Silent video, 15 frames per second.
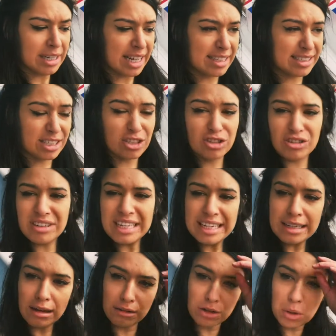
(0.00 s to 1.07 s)
a
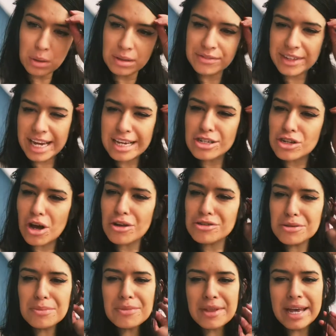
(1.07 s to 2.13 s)
degree or a qualification or
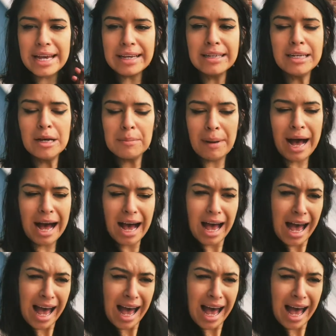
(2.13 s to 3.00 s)
something but